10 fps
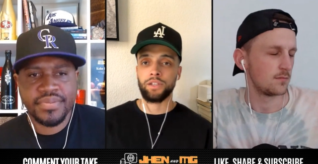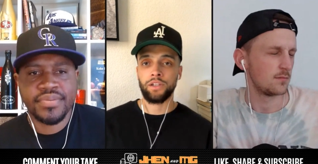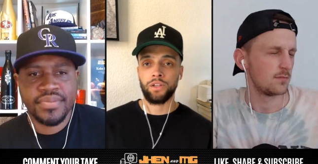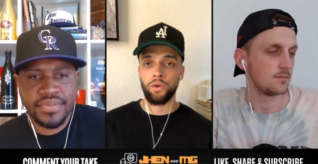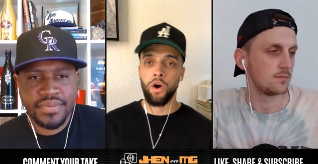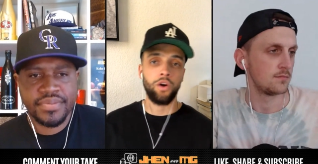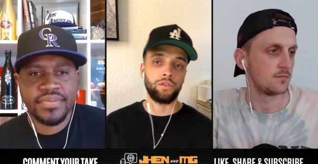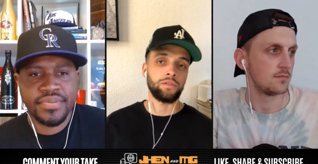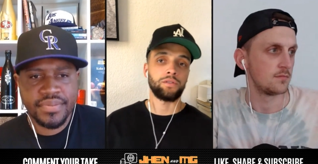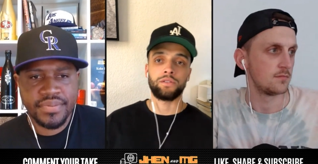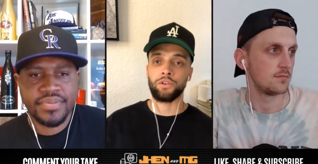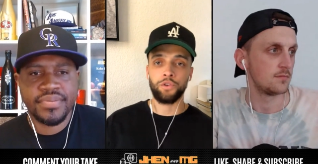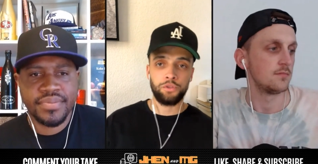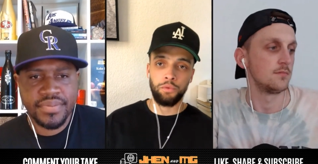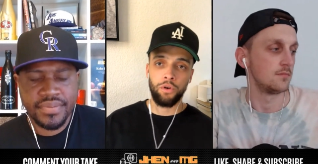Speaker 1: year. You know, Harden's, the
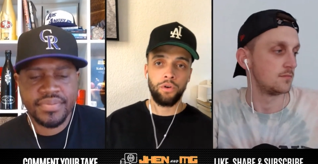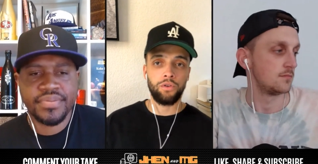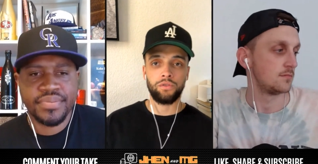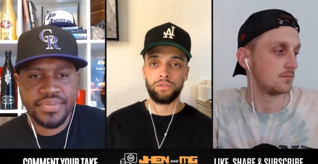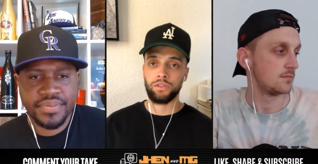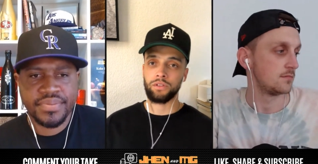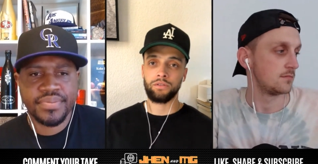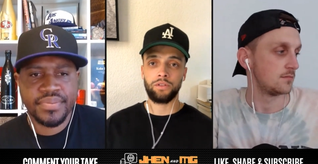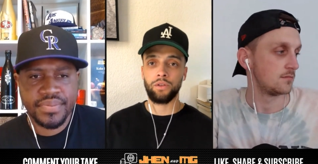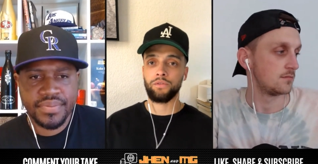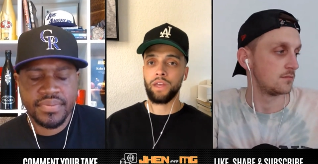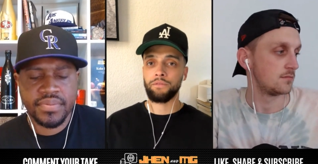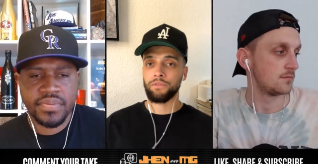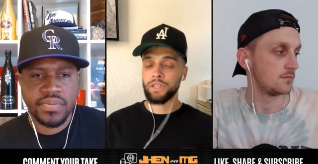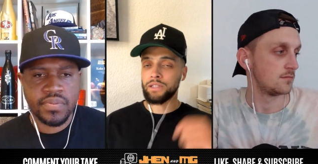Chris Pauls, the you know
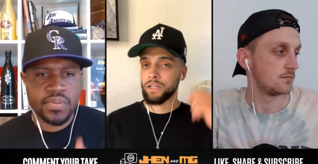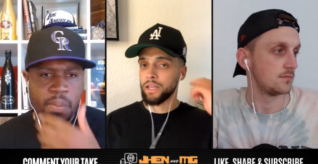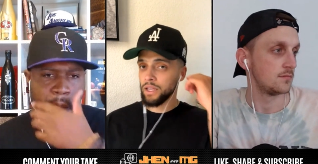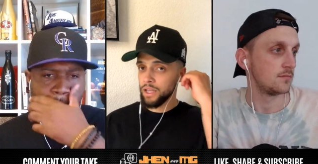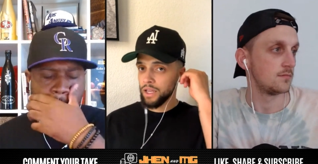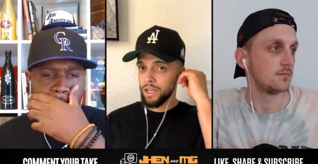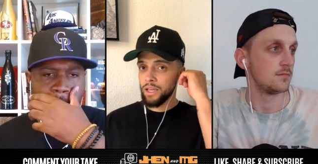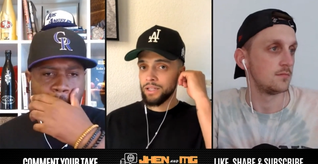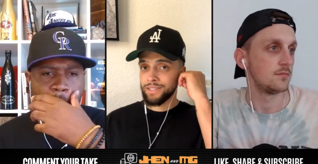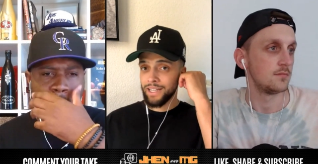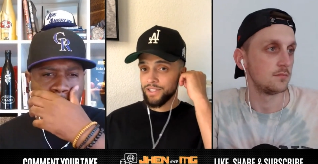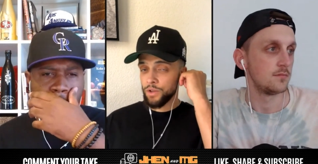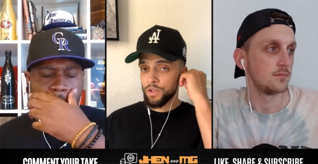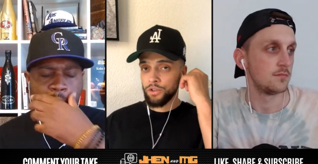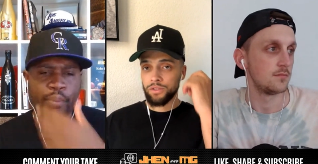VanVleets. Like San
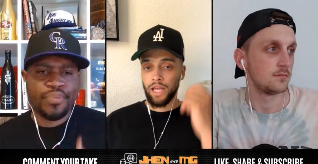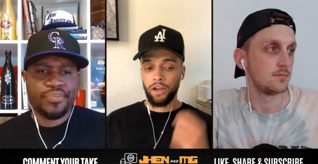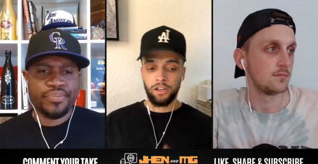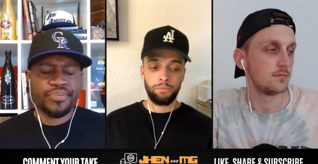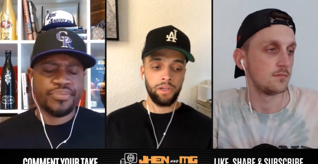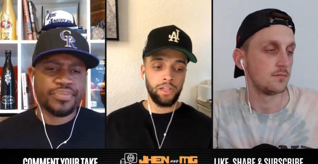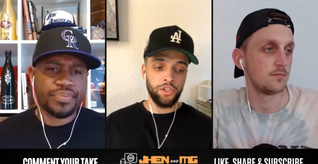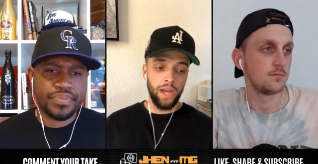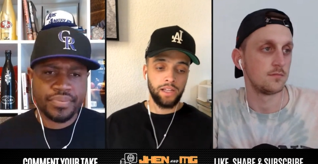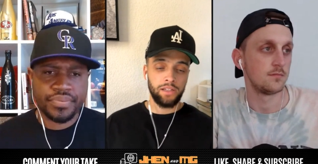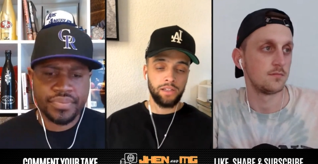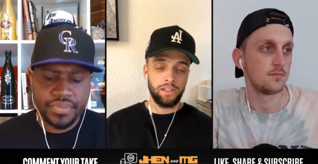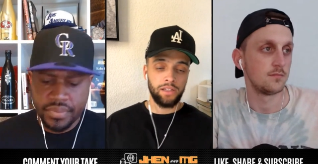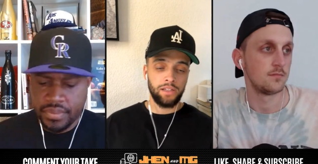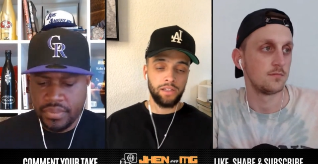Antonio is now going to be an attractive,
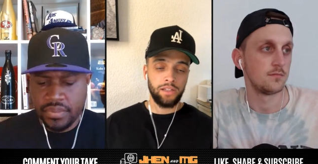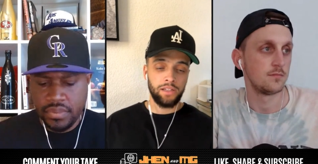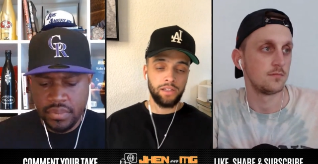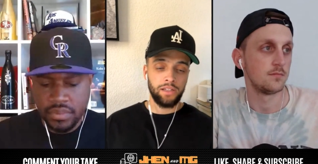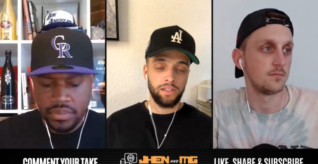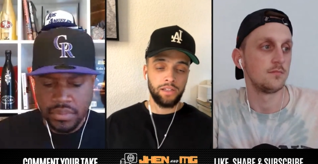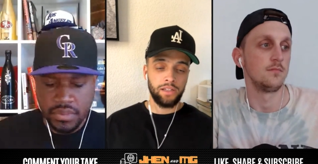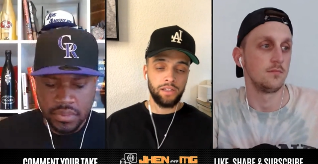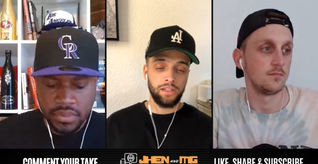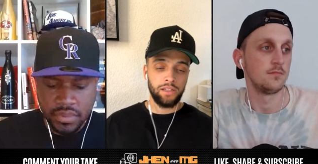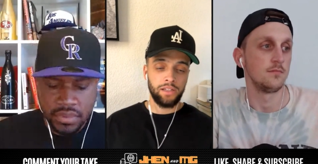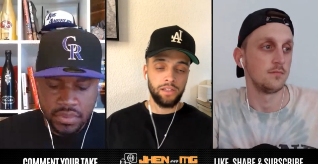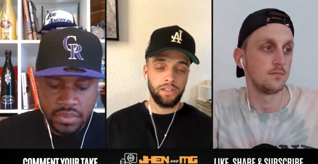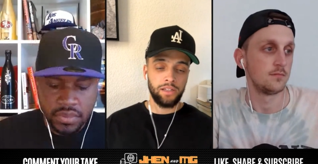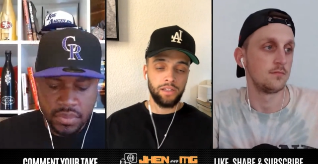you know, attractive option to
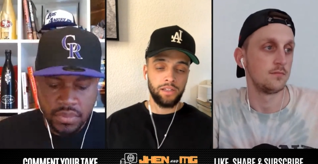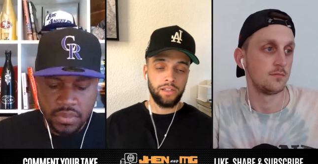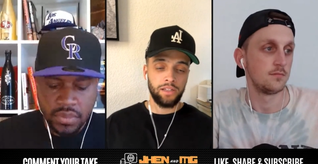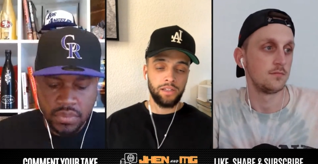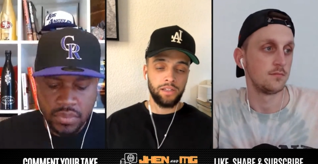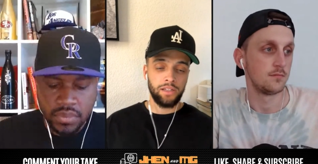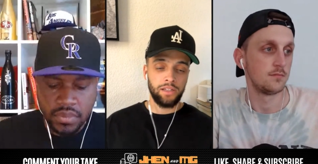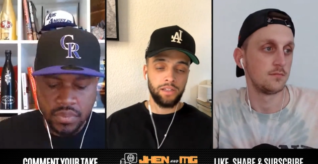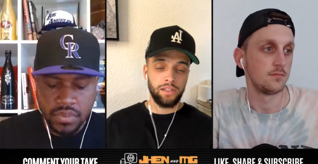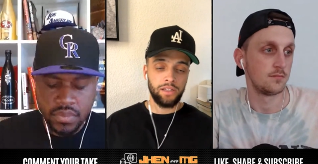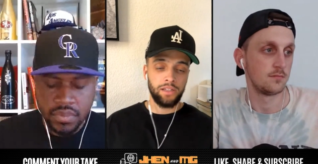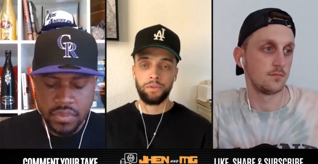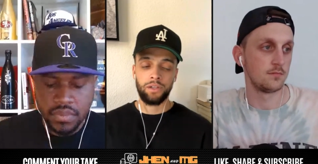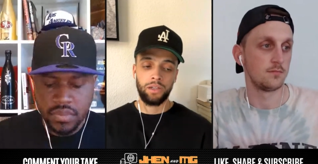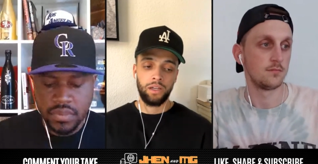say I want to go team up with
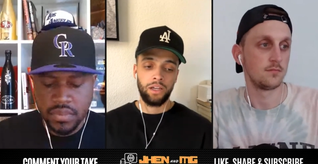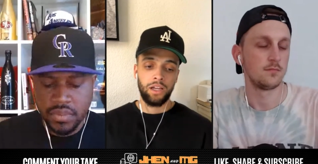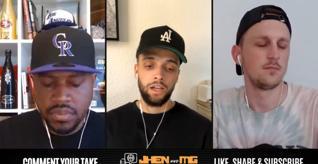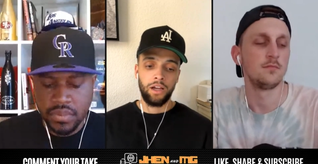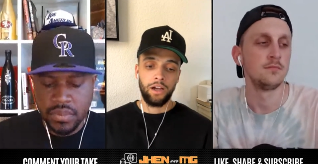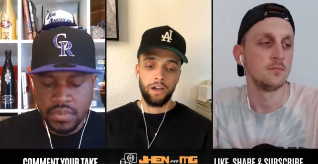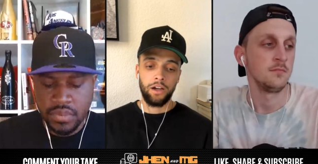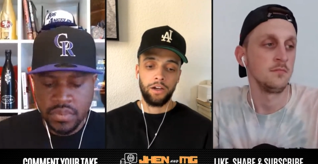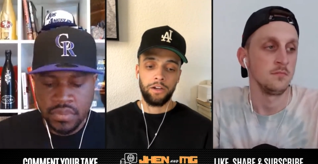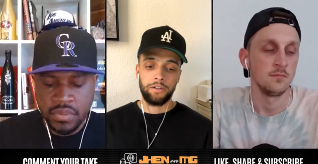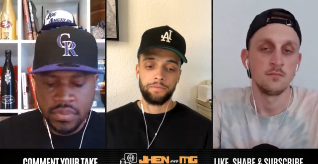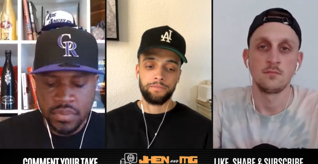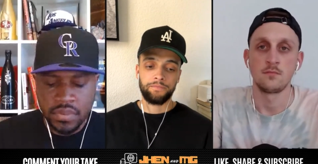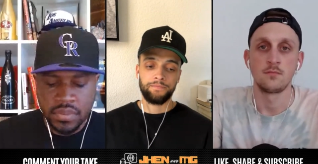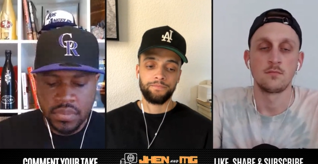Wembanyama. Um,
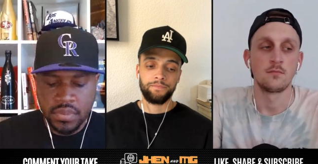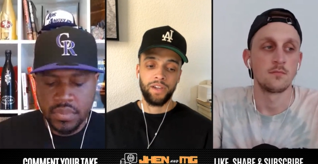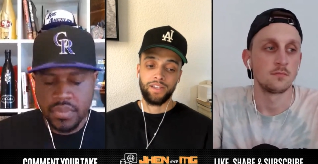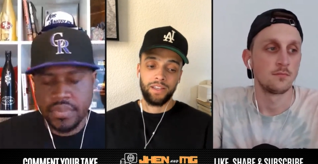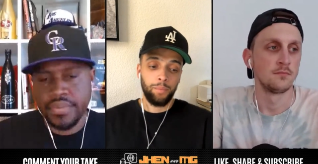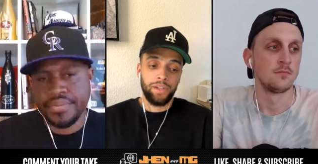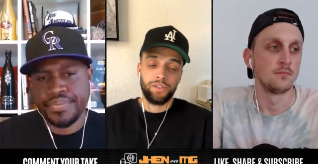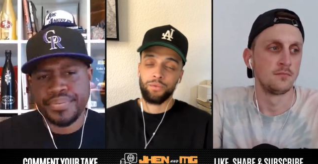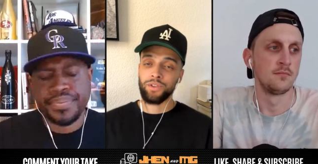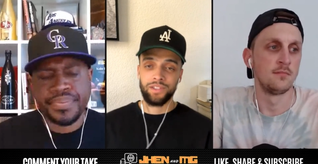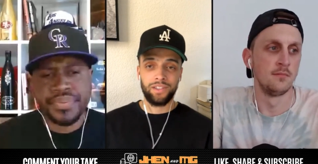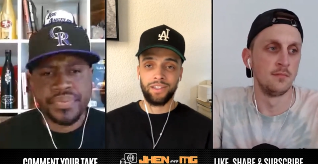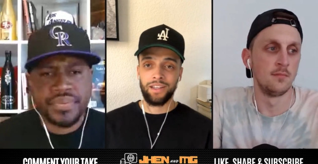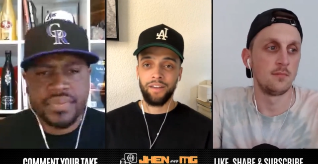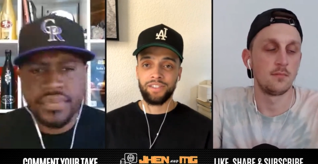because I mean he's the one.
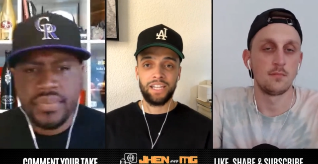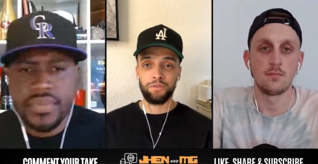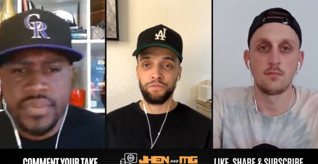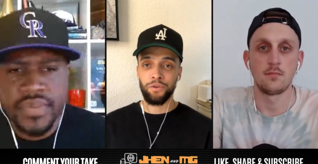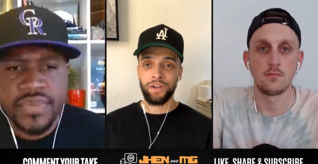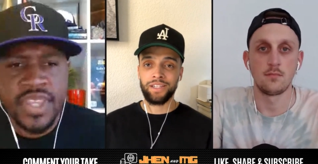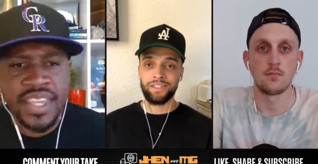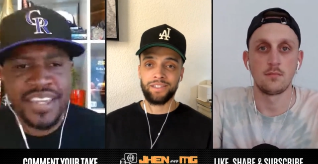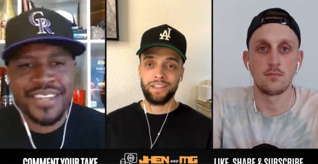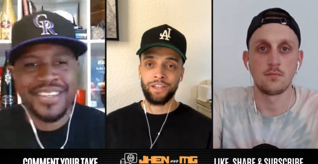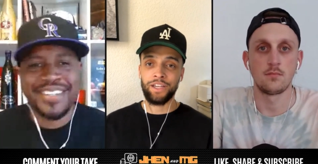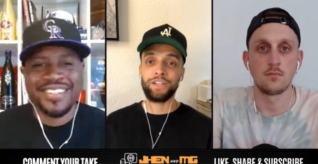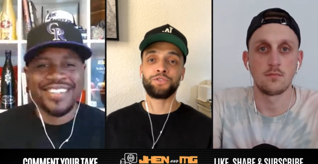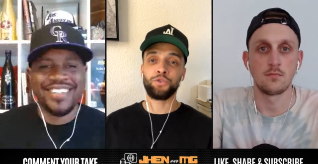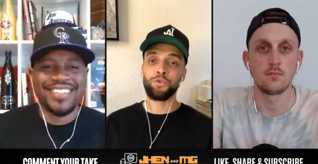I've said it before. He's
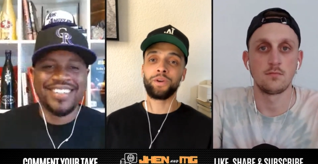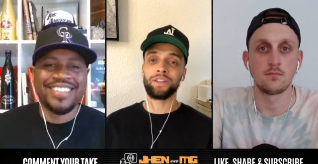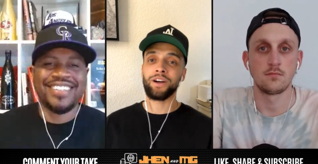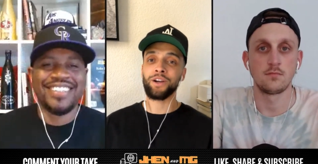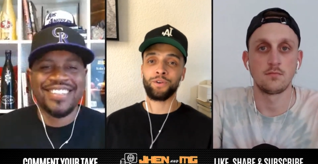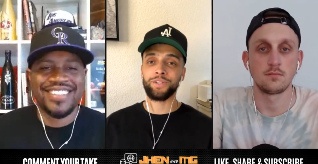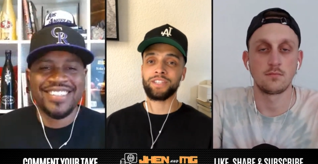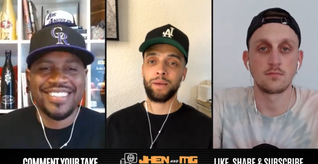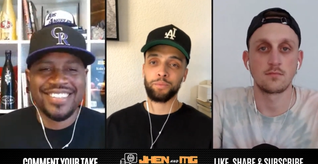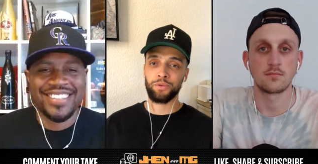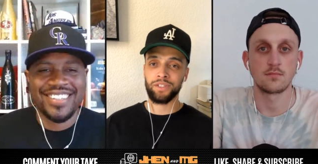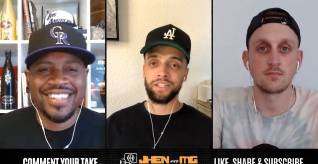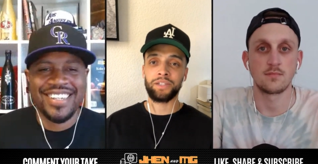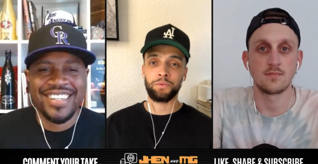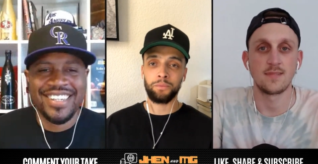he's who we thought Kristaps
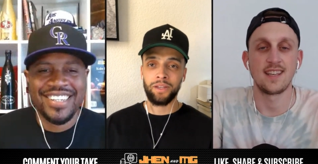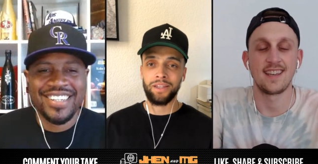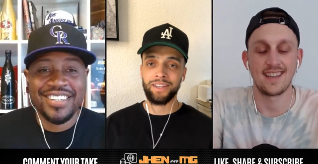Porzingis would be.